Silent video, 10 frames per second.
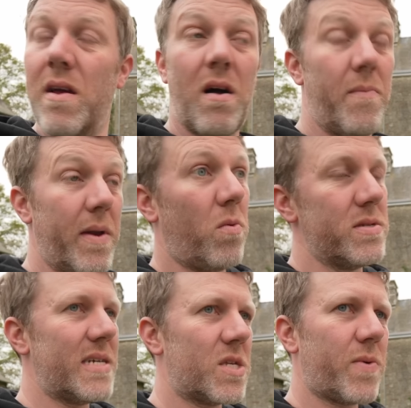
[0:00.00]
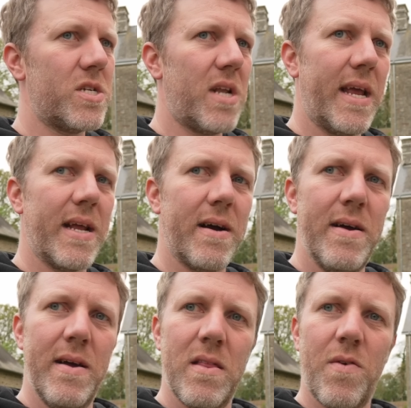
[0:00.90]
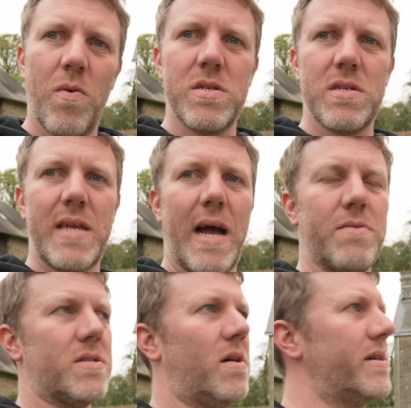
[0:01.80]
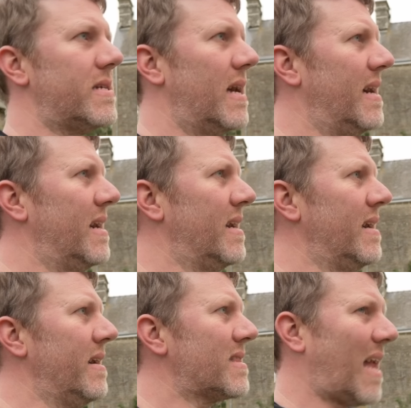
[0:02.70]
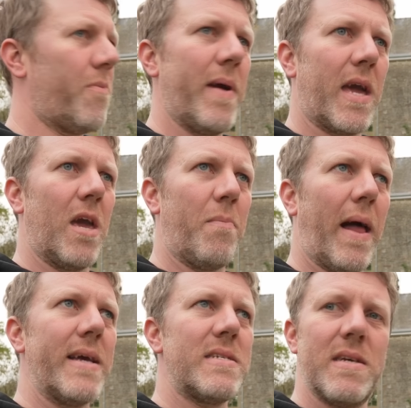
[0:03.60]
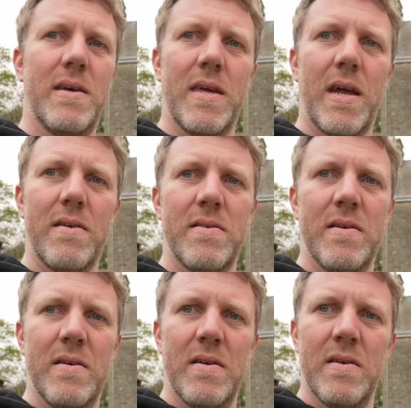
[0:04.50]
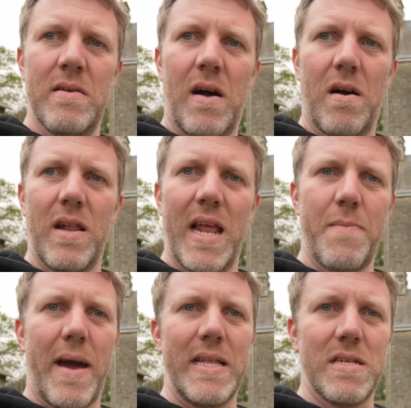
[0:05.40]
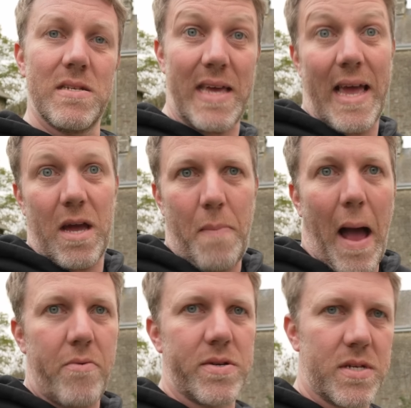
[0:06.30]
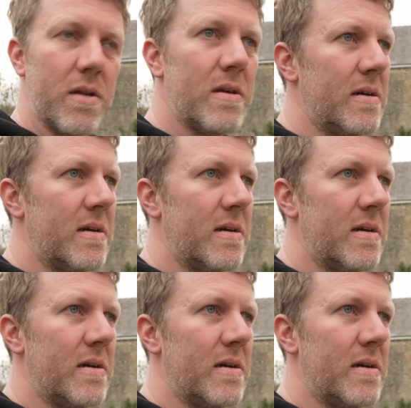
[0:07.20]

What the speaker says: once said to Angelina, if one wanted to downsize, that would be a cute place, hardly any maintenance in comparison.